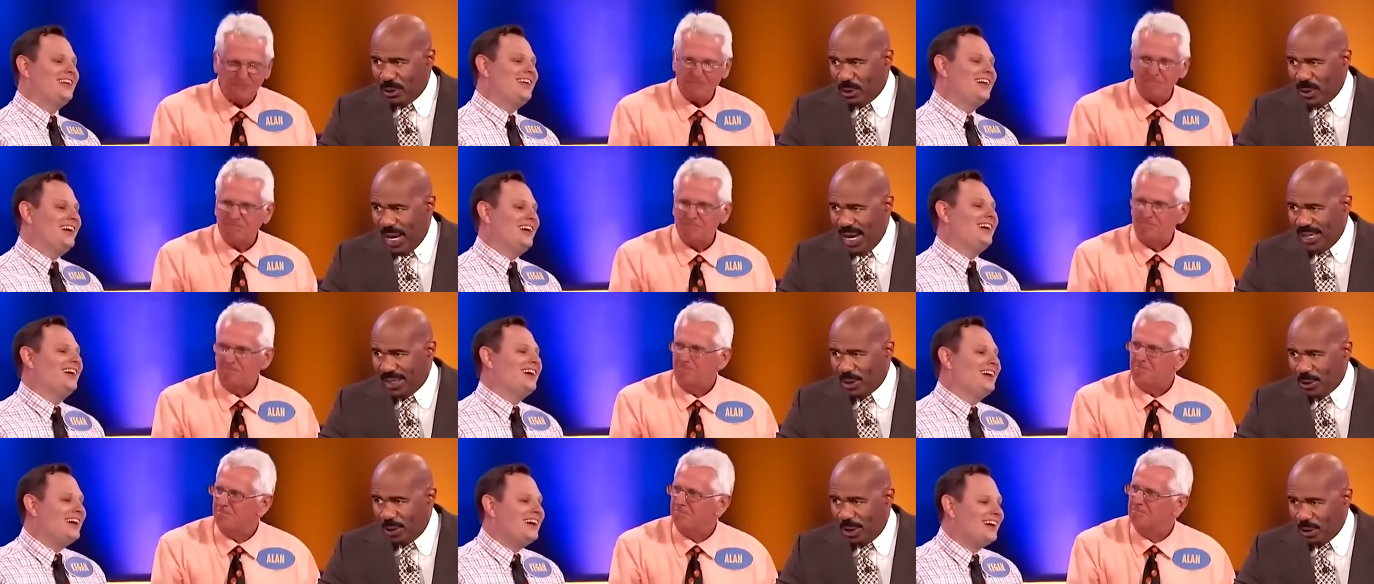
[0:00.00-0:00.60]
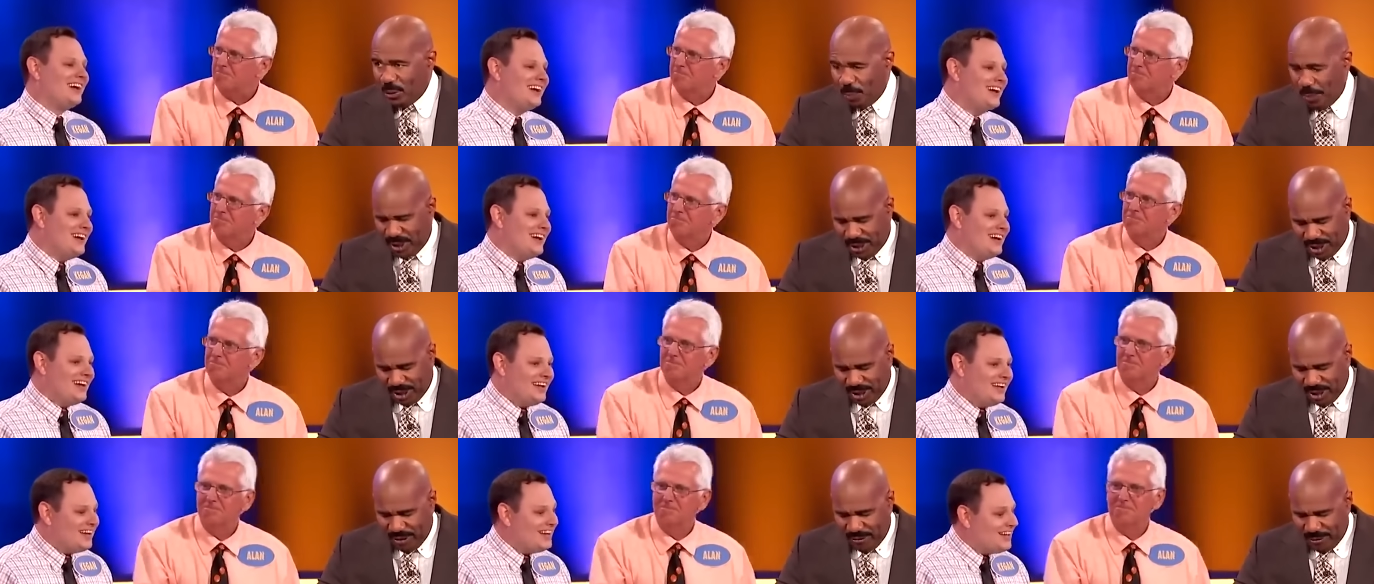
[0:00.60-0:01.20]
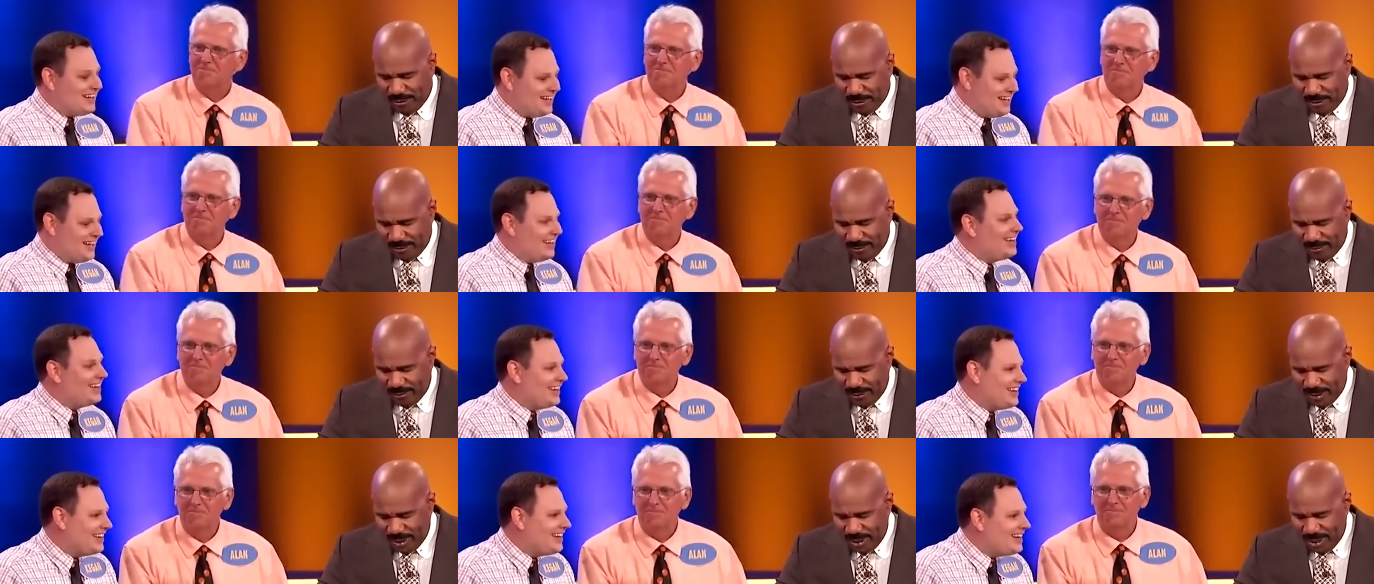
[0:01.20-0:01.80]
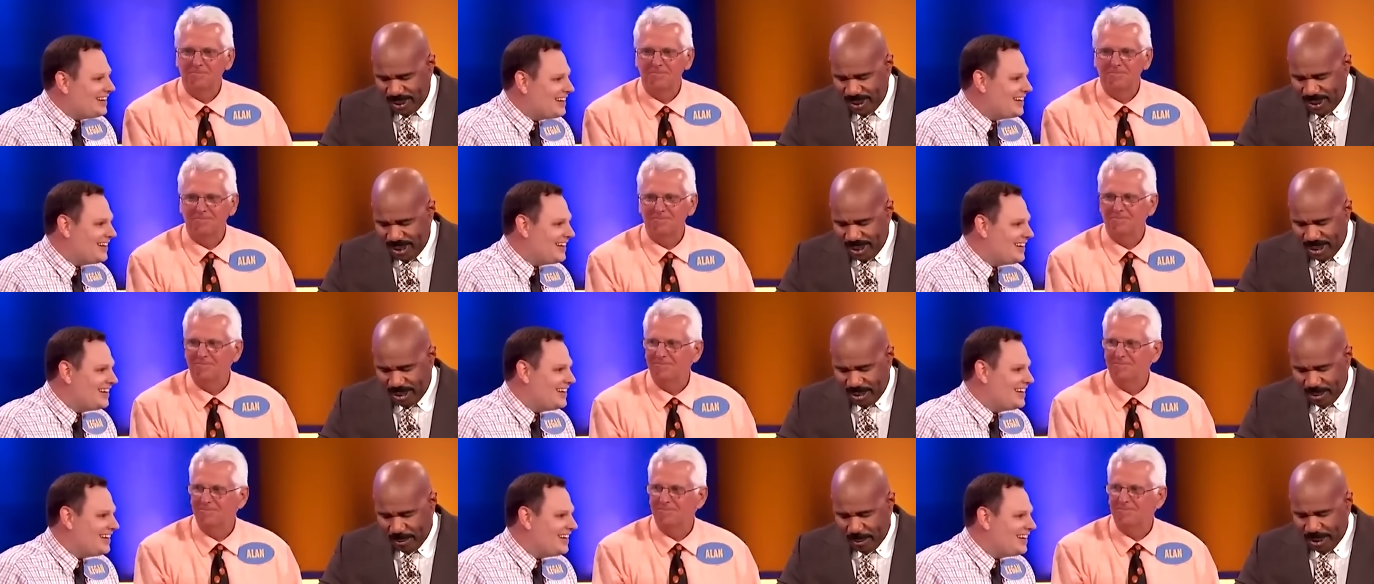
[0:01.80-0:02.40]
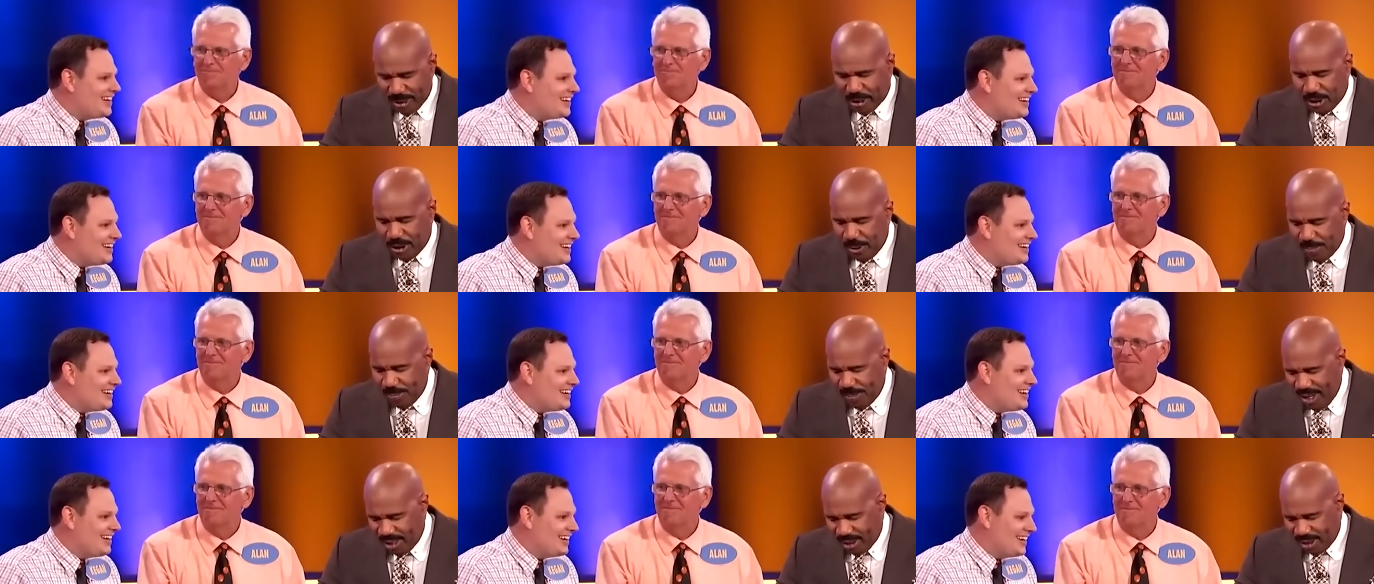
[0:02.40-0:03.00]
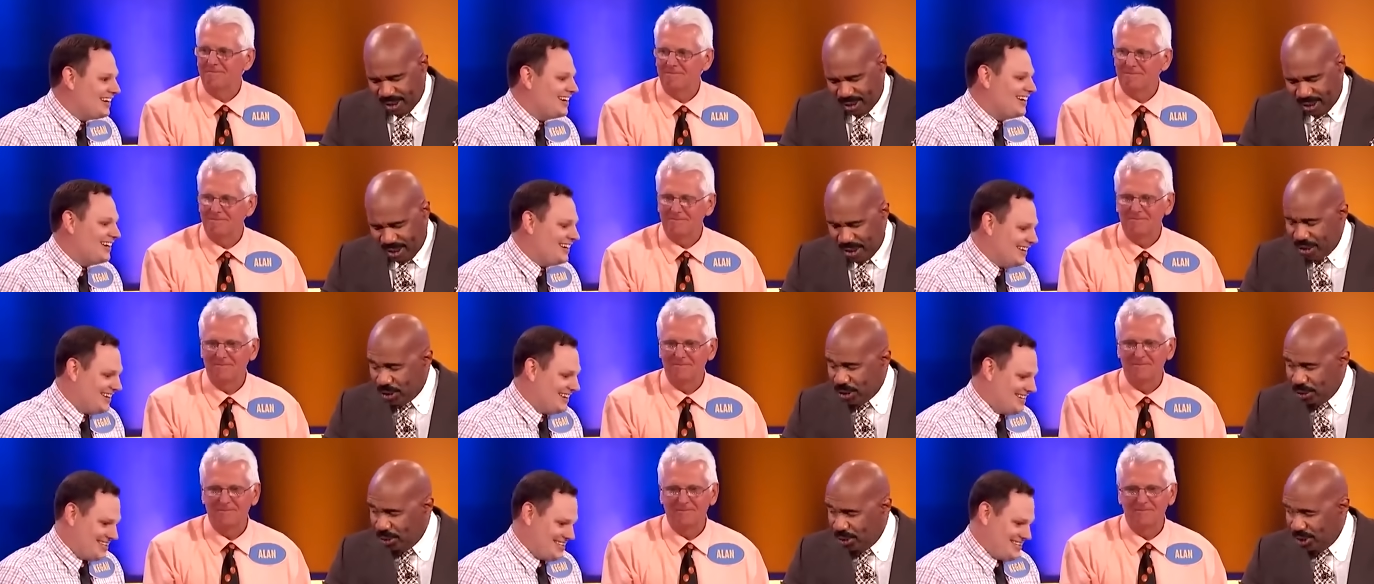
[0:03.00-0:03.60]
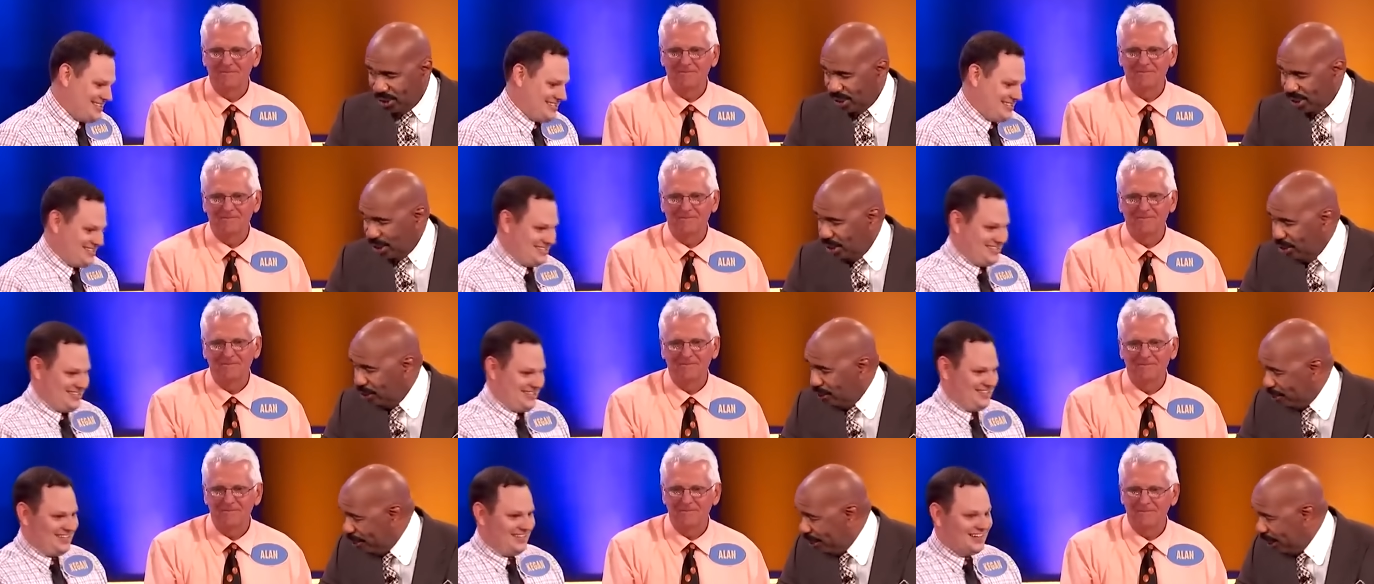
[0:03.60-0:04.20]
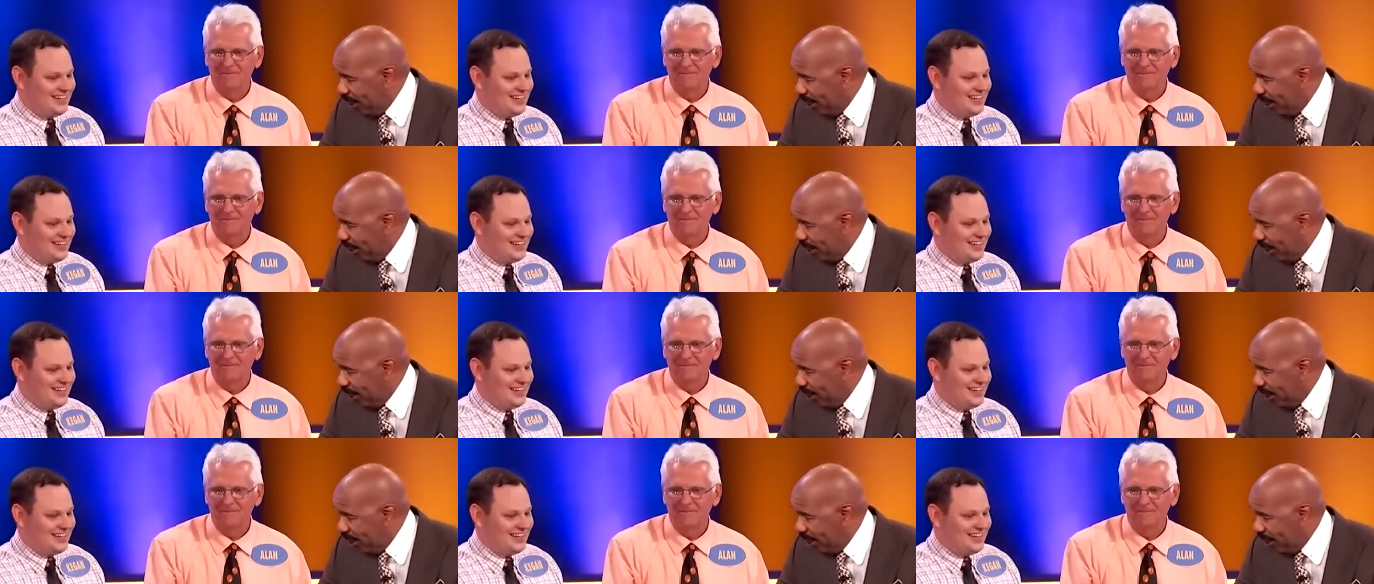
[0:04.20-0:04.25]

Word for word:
Speaker 1: strikes. Let's be careful. But your mother thinks you deserve